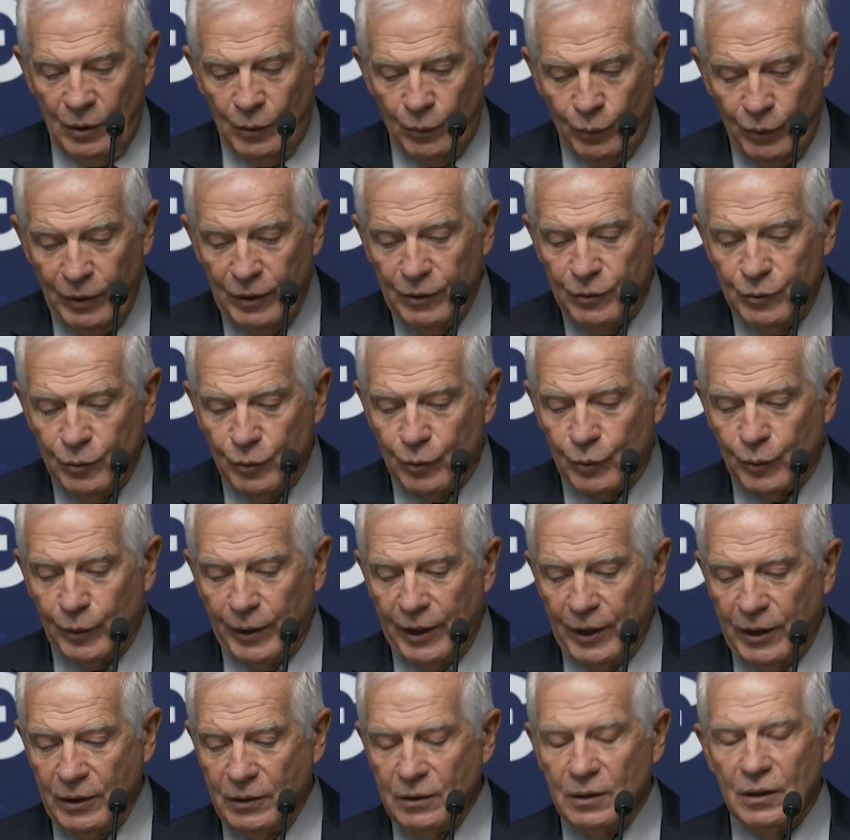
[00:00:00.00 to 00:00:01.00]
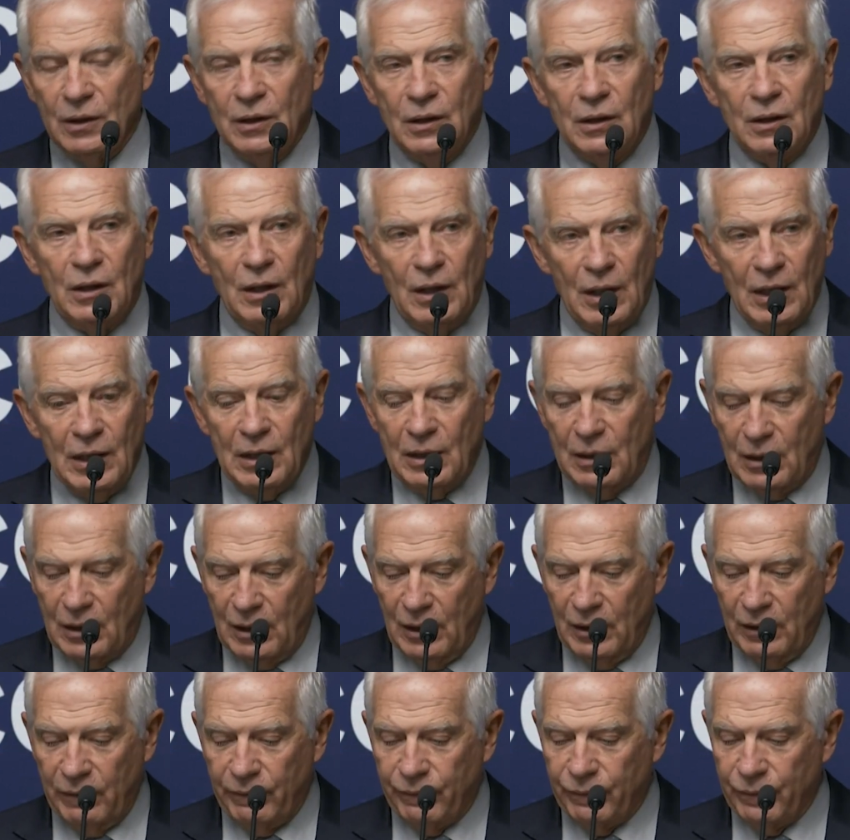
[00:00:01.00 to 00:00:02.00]
with Ukraine in
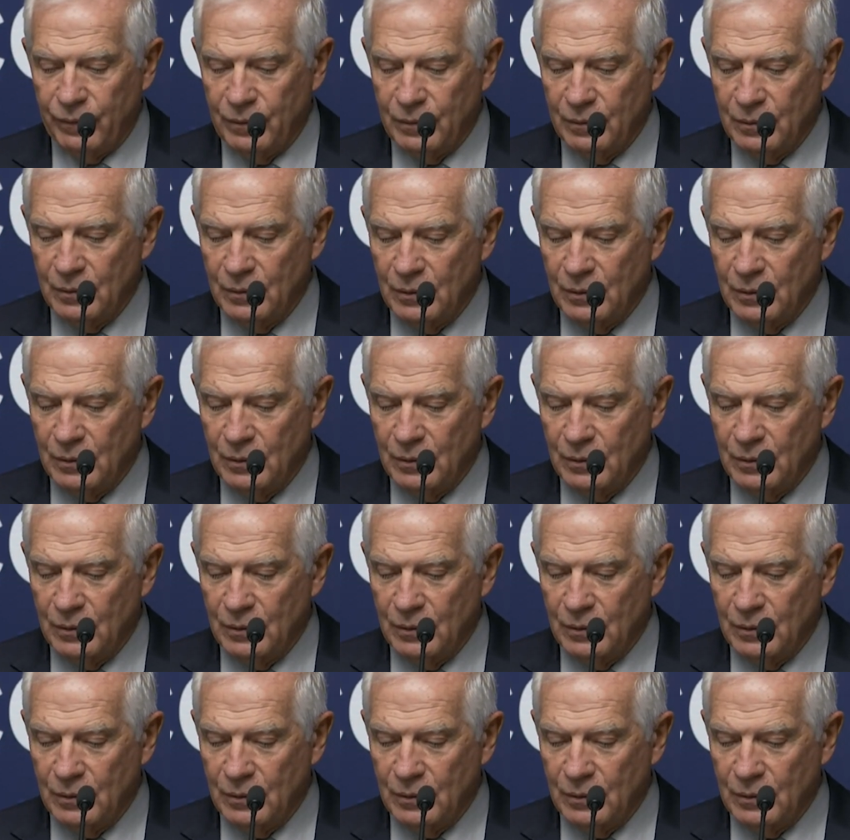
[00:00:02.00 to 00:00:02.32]
Kiev